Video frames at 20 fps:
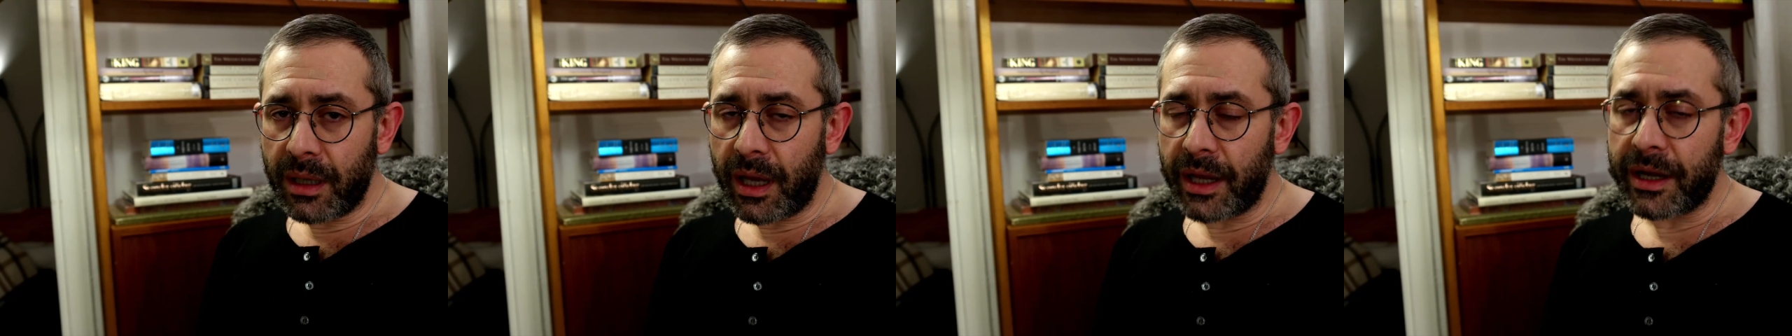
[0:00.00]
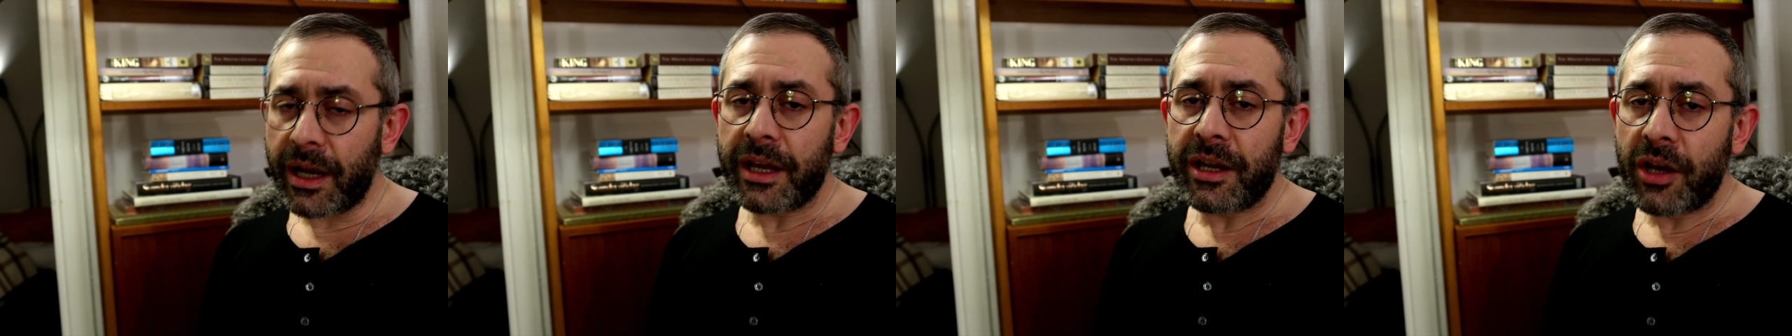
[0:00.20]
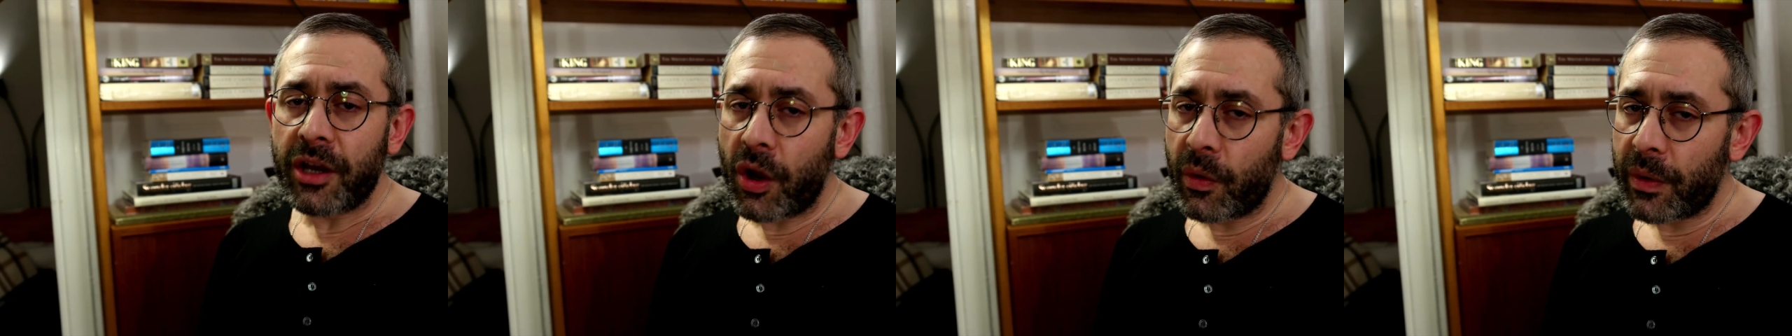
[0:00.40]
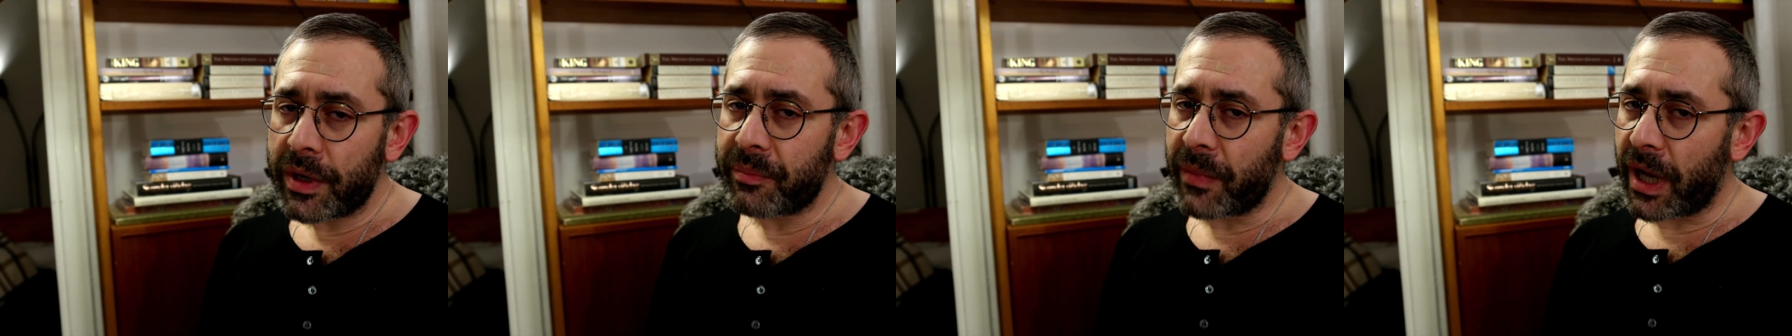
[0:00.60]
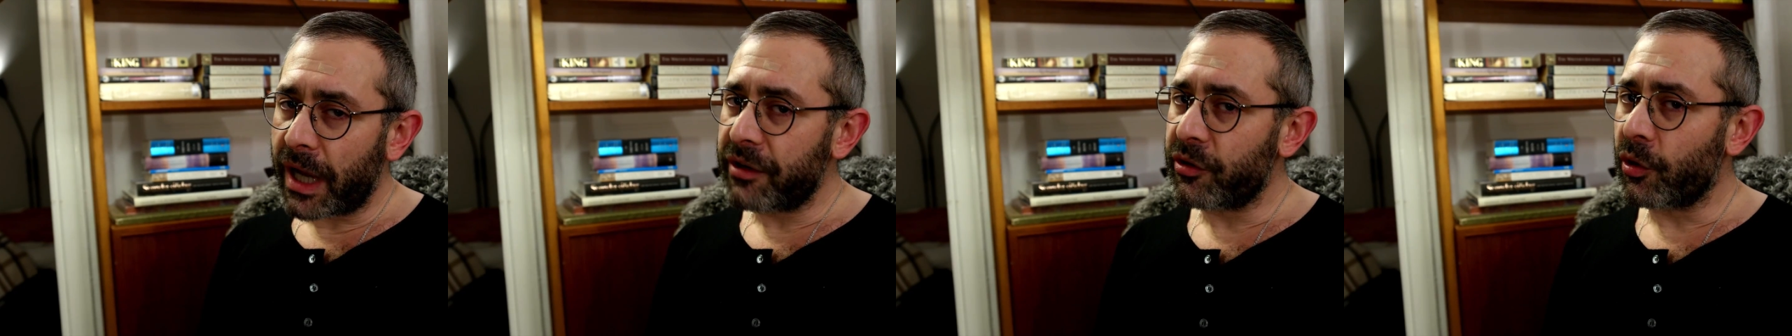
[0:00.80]
And I know it
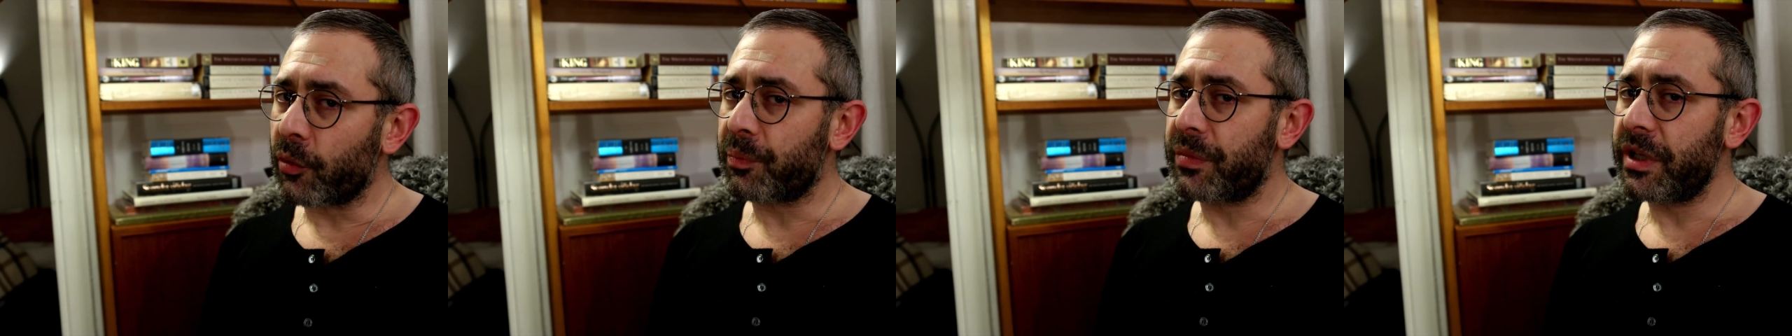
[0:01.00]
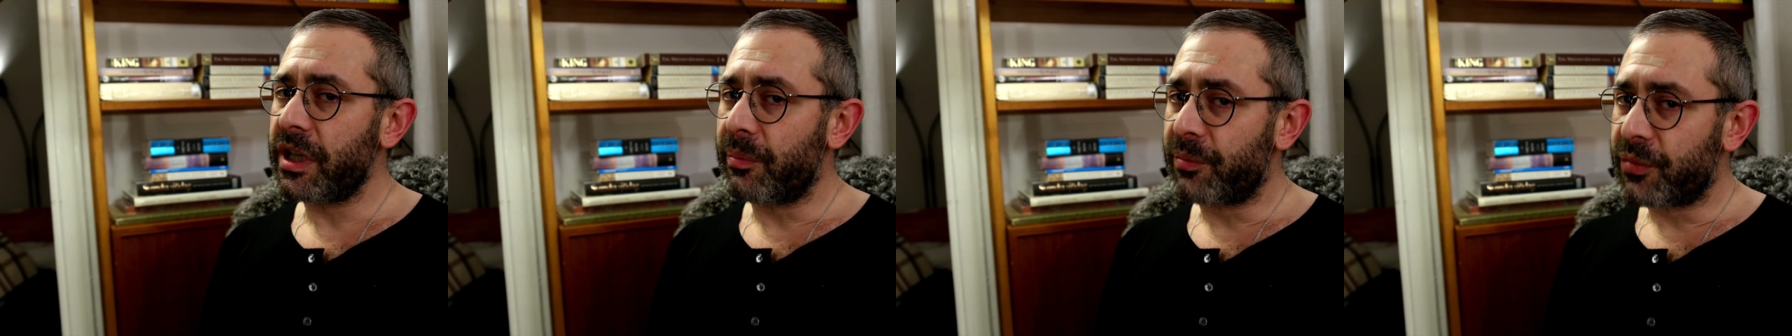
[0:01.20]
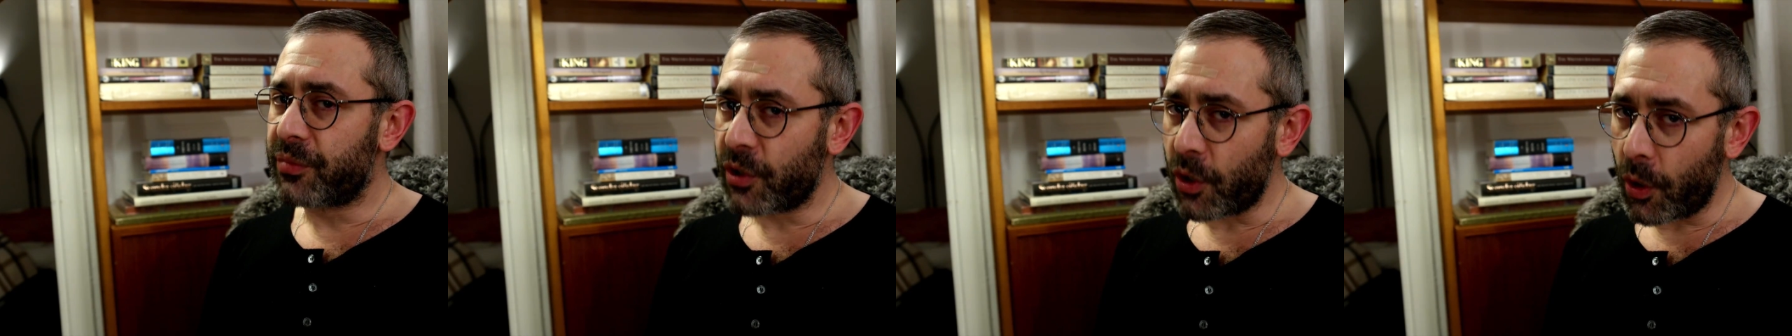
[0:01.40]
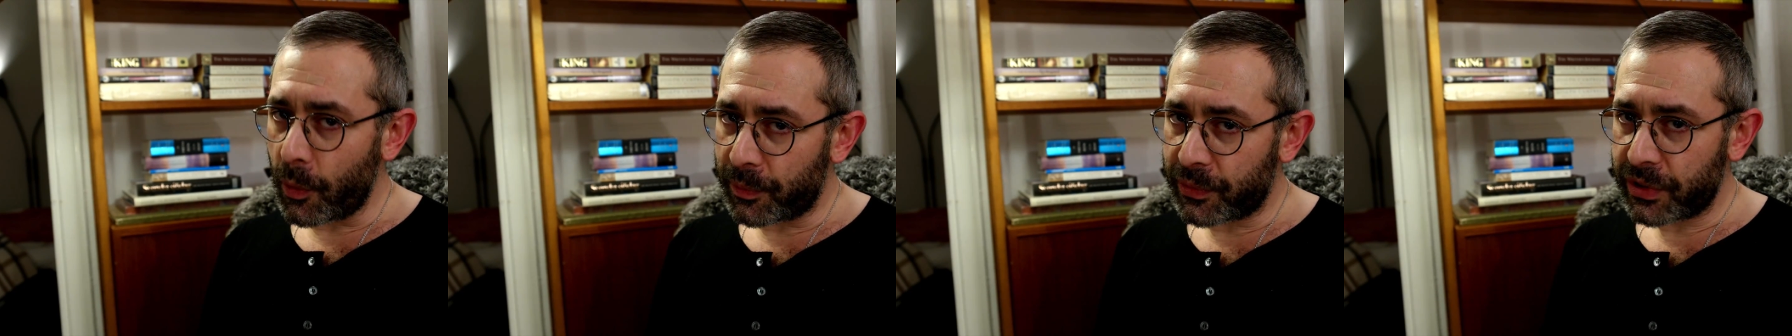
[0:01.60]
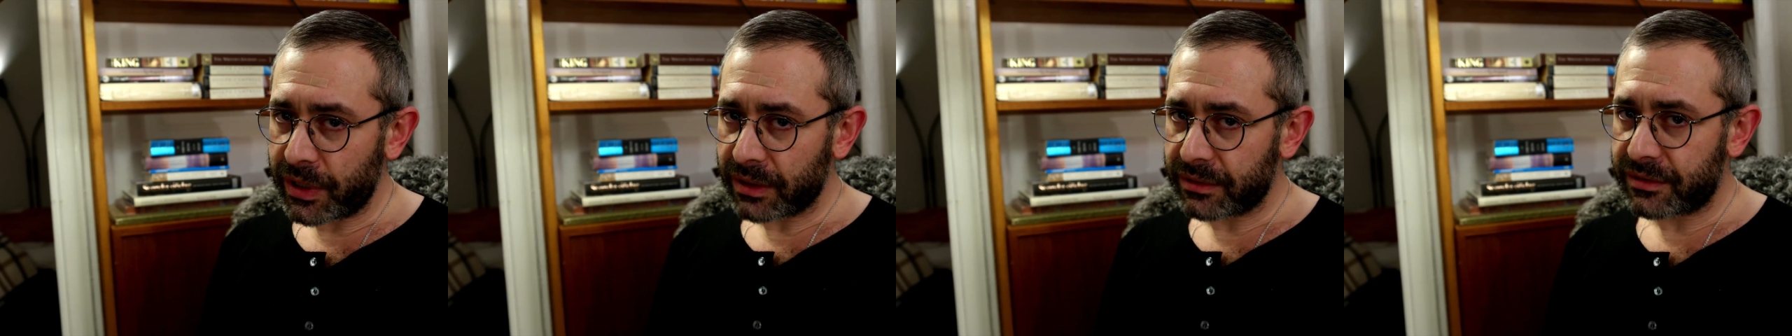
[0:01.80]
might not be
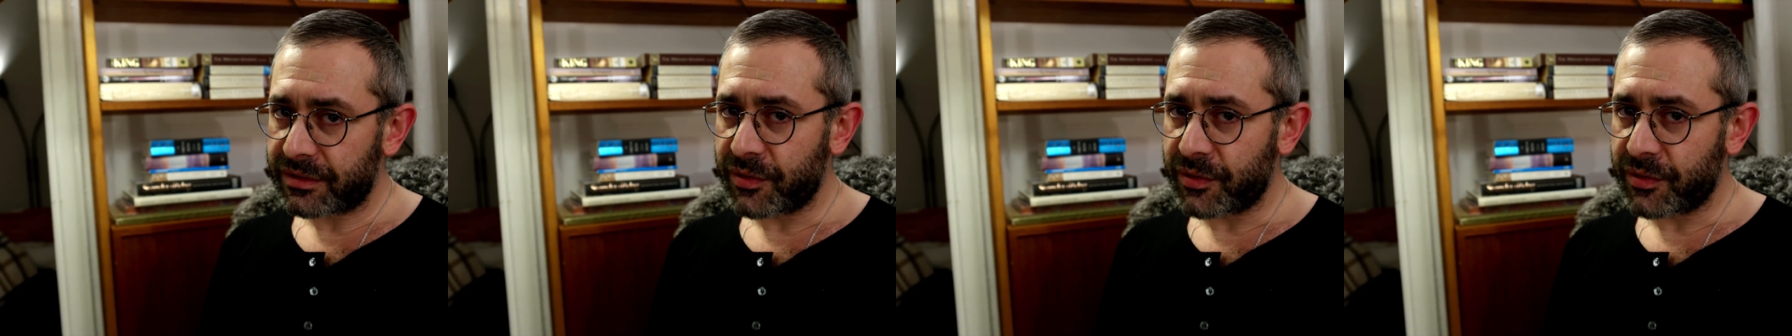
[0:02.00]
appropriate